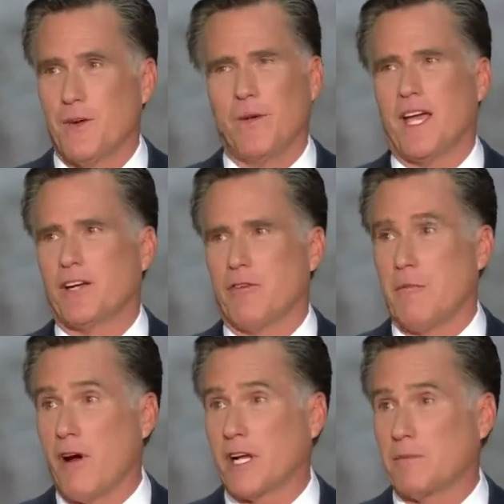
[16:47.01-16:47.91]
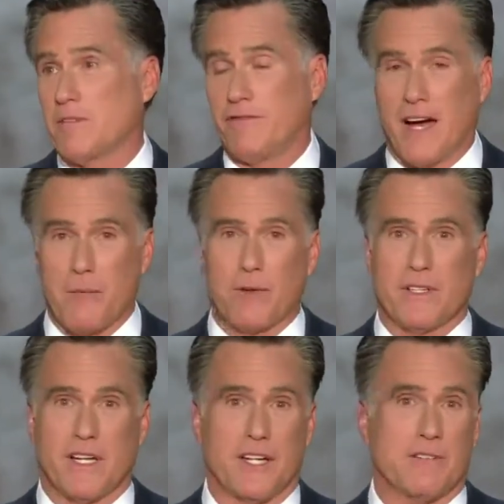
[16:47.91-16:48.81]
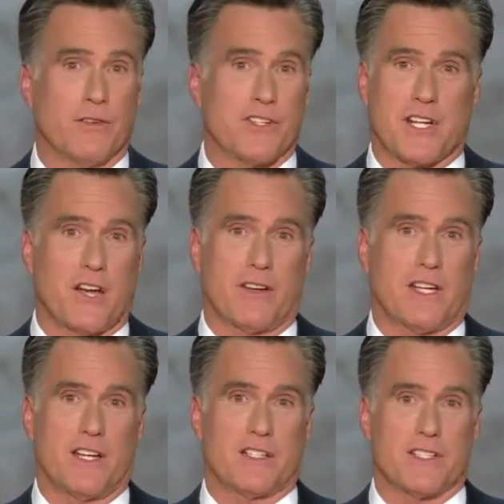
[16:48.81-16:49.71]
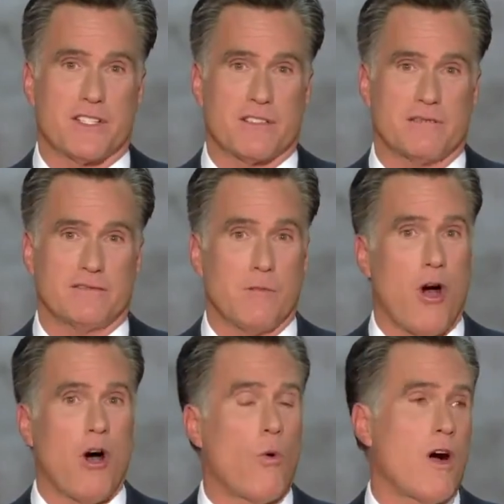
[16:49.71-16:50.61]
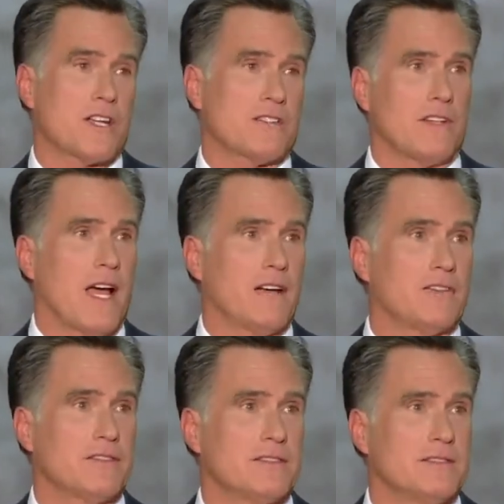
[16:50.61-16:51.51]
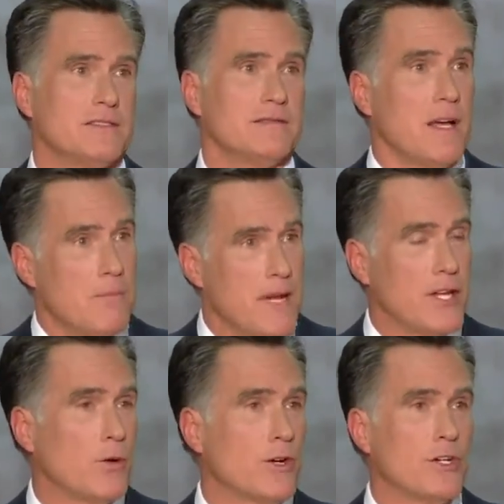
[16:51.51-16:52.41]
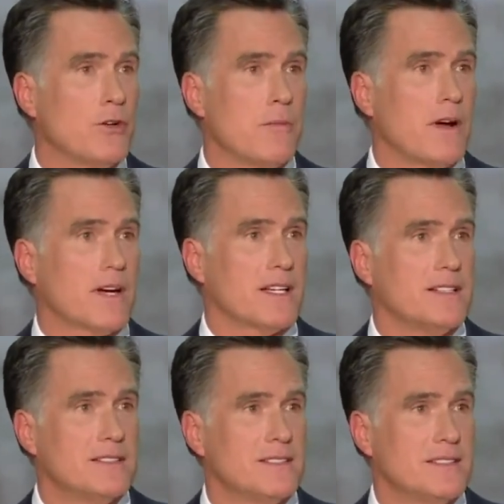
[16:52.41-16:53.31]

We had remarkably vibrant and diverse congregations from all walks of life, and many who were new to America.